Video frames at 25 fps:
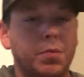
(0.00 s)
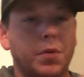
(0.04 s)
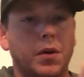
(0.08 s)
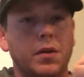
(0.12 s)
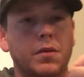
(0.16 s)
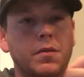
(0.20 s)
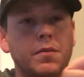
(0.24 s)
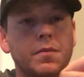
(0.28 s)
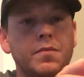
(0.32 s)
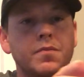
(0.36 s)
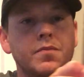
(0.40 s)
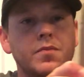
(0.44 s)

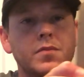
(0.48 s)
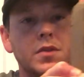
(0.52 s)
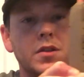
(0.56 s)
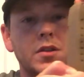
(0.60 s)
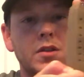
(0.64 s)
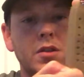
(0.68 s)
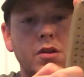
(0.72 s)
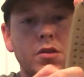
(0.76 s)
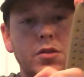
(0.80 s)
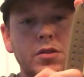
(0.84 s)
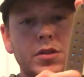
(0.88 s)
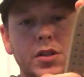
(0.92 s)
But
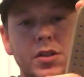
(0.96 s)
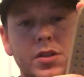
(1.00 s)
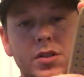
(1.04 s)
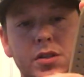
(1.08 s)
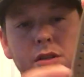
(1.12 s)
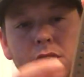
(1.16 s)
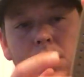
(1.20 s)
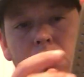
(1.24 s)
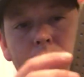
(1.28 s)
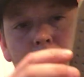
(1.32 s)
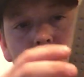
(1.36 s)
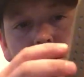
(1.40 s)
so it's
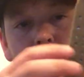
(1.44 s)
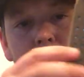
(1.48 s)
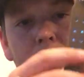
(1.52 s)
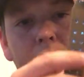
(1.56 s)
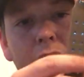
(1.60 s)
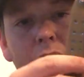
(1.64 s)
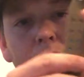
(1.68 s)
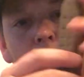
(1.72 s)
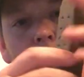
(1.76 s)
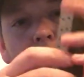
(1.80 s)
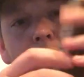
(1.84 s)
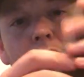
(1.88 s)
a
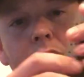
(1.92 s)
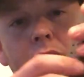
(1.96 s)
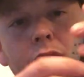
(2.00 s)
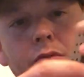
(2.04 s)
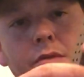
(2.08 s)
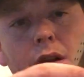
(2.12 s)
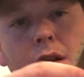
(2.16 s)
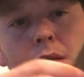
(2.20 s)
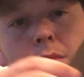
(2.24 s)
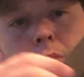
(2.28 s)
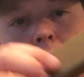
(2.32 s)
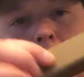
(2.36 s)
17
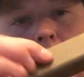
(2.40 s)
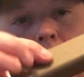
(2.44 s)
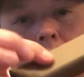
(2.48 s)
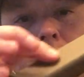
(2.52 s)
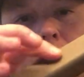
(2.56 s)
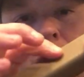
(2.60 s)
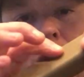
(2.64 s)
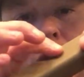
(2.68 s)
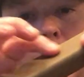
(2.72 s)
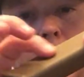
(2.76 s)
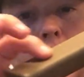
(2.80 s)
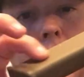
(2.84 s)
round
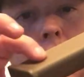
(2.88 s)
magazine,